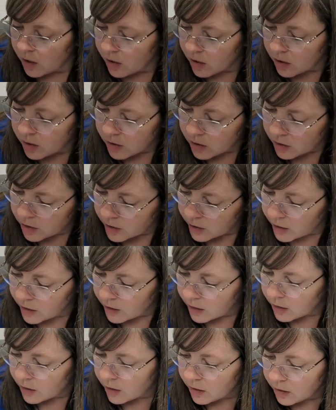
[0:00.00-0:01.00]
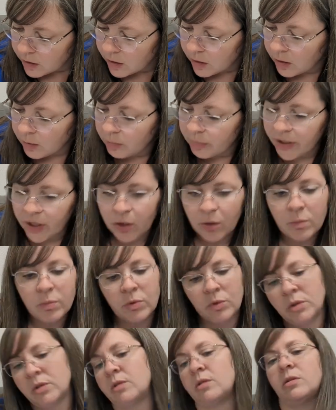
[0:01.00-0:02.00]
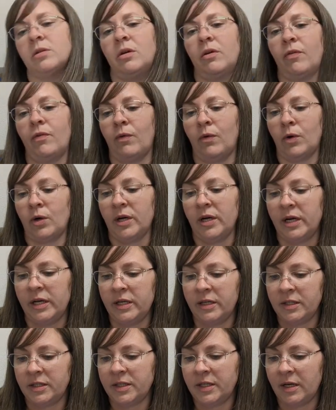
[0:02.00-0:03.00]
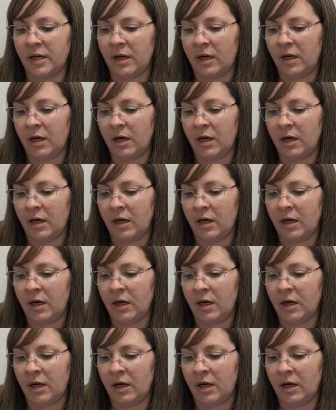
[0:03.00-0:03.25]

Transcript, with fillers: And I need a bigger board for it.